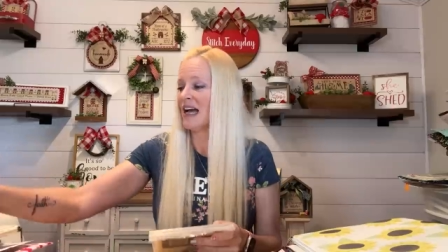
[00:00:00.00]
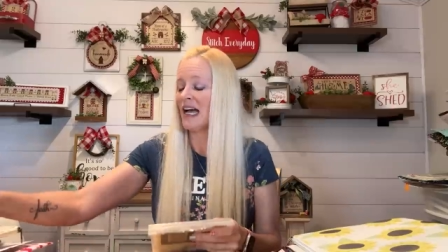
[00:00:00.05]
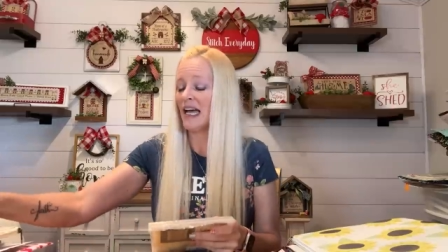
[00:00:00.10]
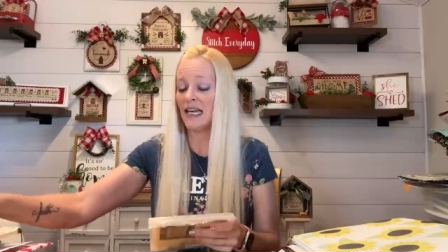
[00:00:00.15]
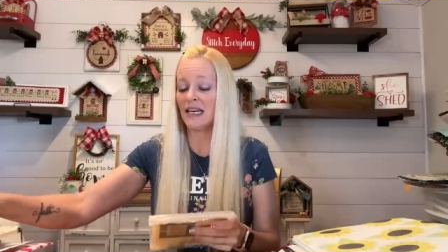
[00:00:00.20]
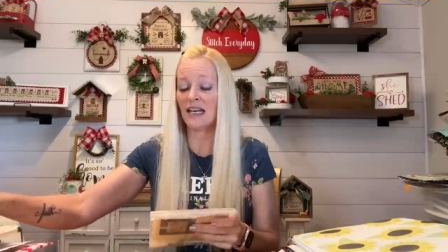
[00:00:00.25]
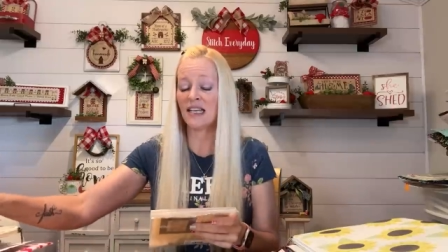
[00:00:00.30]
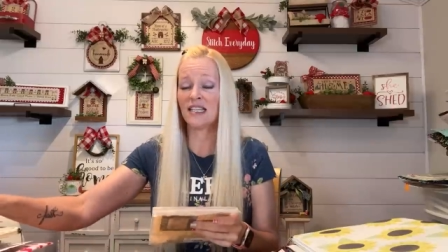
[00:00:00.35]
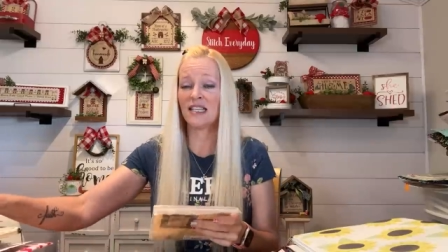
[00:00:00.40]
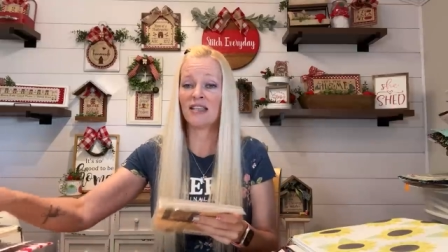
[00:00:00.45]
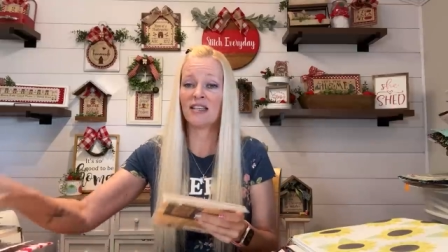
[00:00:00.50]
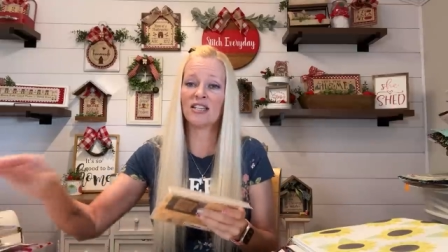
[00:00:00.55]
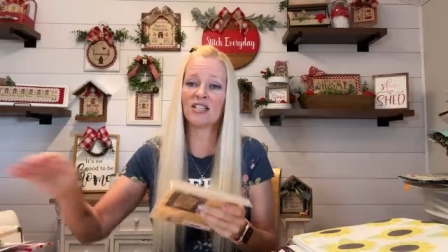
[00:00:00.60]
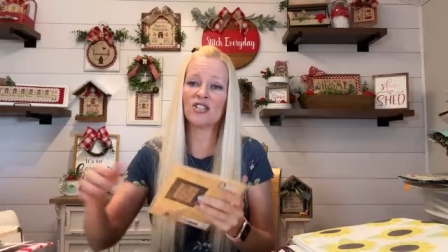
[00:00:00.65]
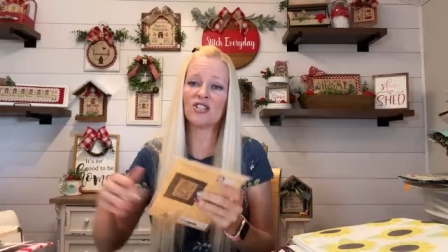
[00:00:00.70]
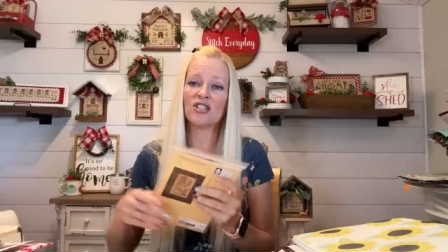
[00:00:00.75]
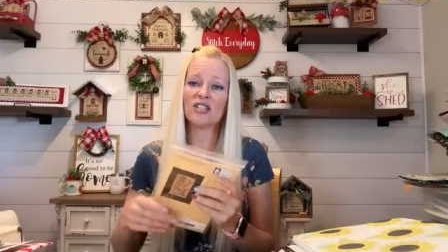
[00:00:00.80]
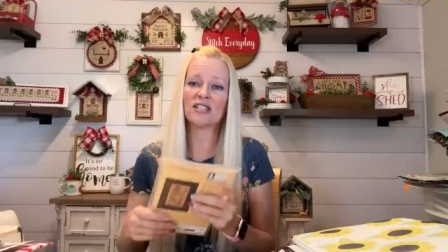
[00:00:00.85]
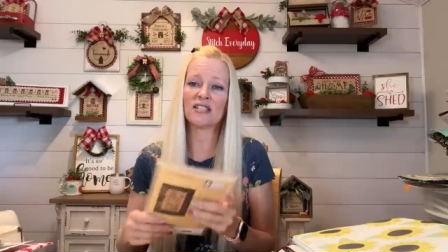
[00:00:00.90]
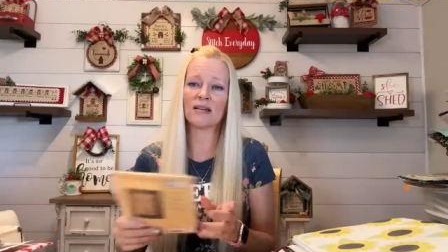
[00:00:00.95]
and i think
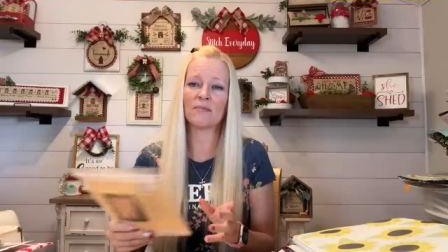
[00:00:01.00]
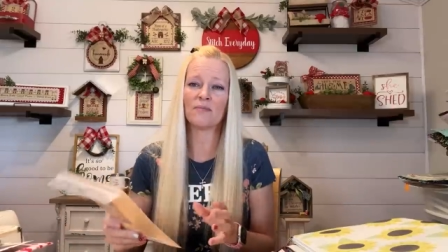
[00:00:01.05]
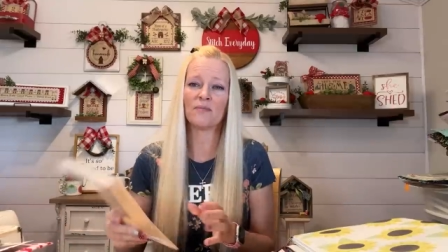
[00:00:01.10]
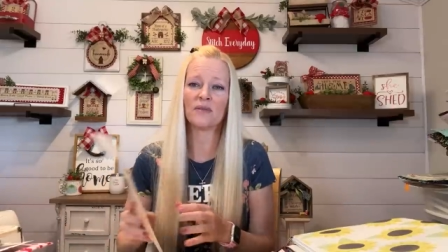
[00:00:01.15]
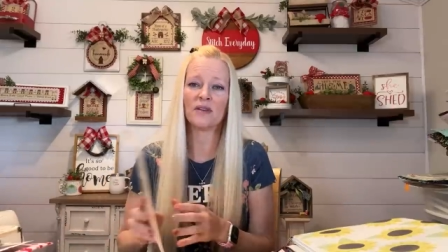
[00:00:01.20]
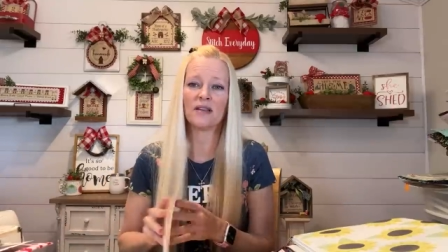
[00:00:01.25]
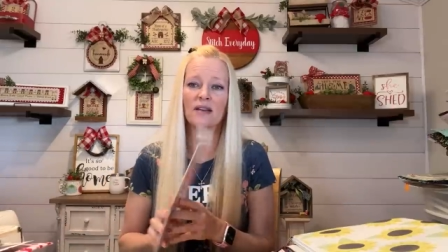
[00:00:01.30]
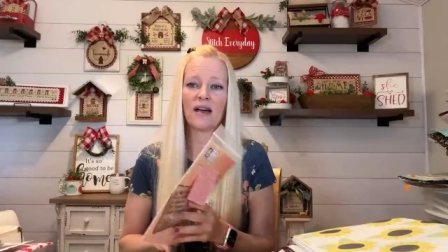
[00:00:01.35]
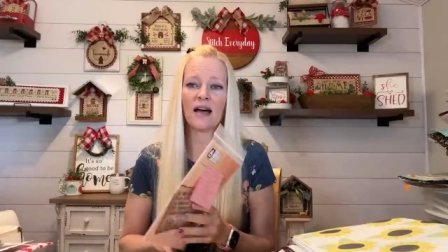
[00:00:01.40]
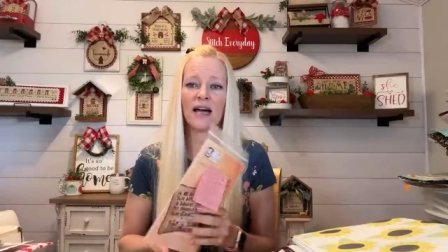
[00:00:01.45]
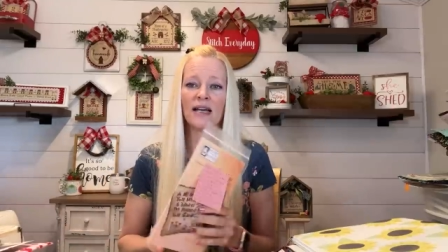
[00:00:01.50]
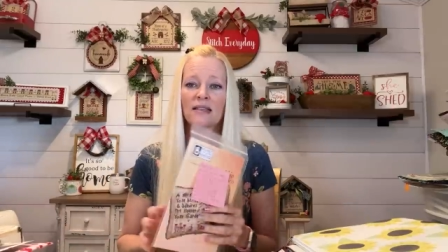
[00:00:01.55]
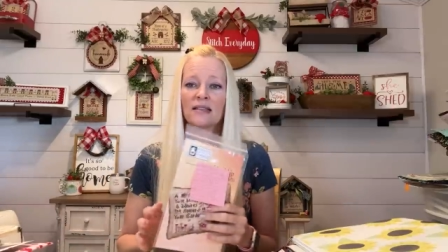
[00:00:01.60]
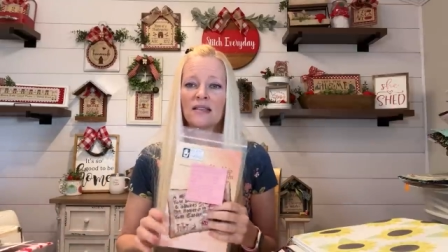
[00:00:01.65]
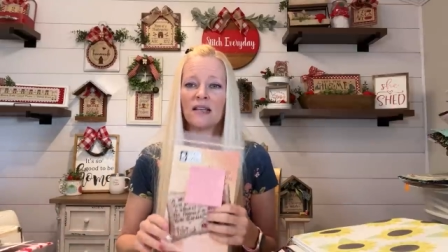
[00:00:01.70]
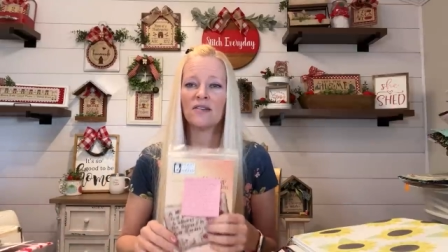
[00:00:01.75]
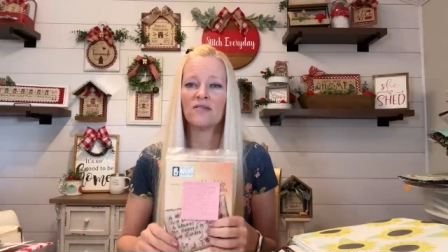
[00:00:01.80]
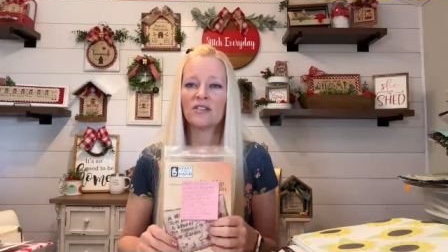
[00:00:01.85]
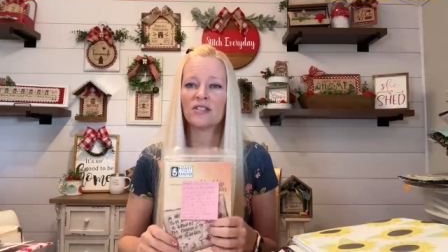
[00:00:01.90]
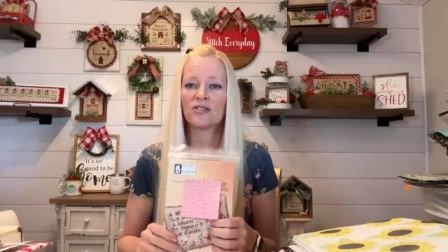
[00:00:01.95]
it's just some i
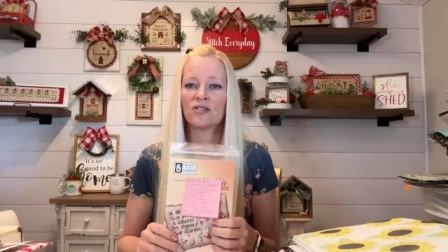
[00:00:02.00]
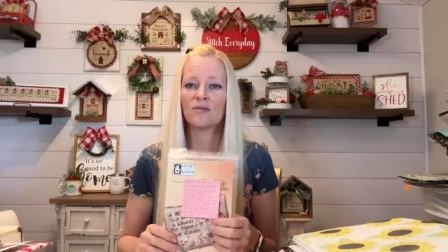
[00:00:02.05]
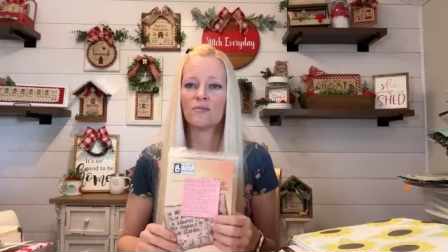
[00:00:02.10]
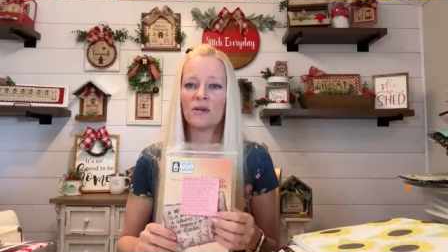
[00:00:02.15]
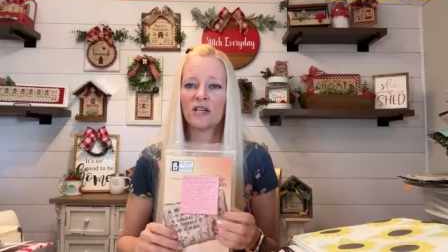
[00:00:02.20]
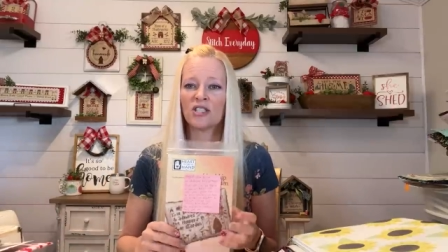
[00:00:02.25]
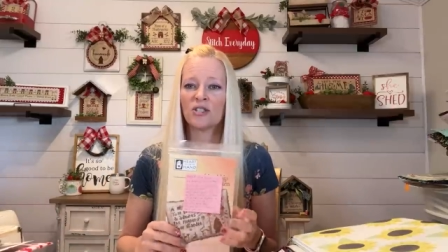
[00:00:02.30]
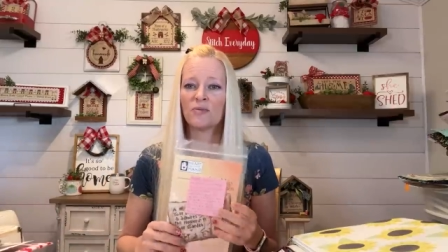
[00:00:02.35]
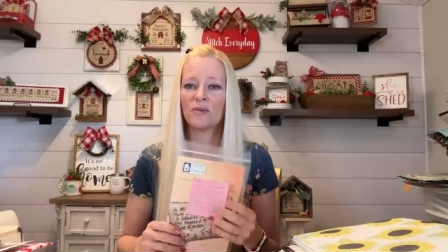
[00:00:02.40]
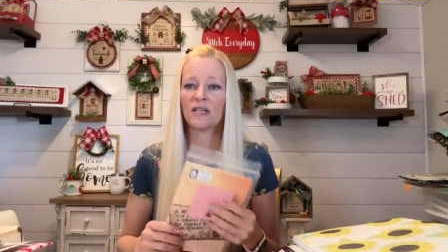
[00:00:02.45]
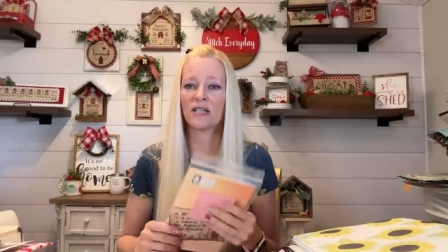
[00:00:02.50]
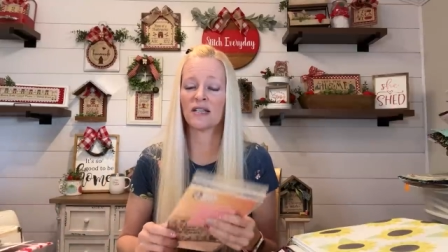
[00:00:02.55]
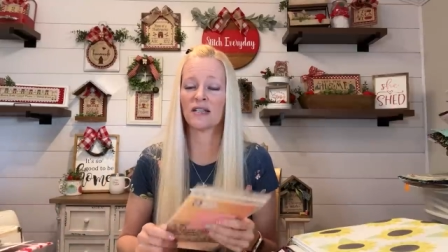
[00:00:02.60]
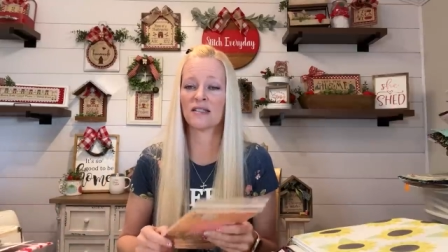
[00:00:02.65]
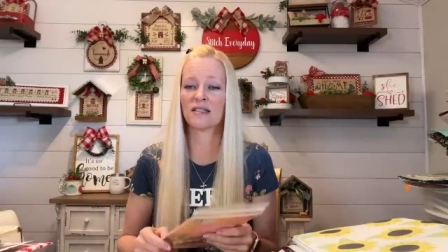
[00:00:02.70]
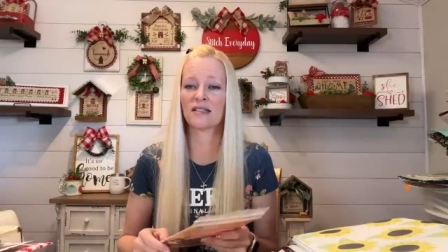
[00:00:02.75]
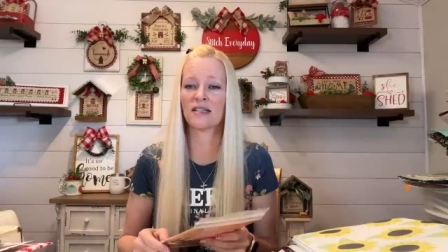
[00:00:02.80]
love it so much because